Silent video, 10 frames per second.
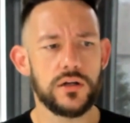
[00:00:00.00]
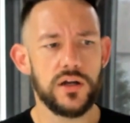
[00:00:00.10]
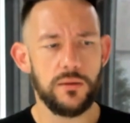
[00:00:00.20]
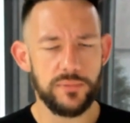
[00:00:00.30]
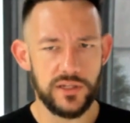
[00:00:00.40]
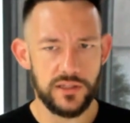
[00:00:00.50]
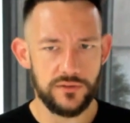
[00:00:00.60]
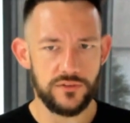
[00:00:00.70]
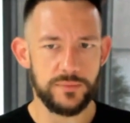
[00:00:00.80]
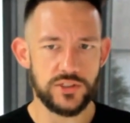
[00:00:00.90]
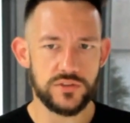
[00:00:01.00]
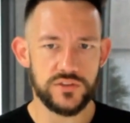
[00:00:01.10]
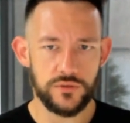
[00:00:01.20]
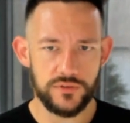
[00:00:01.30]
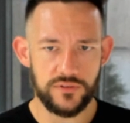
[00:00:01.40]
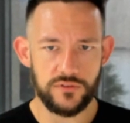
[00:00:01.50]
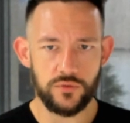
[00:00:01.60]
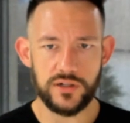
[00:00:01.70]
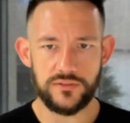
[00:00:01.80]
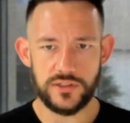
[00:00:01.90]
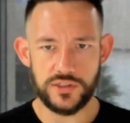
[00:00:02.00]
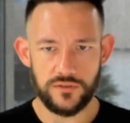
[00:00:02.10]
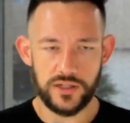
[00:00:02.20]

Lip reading: companies, especially services organizations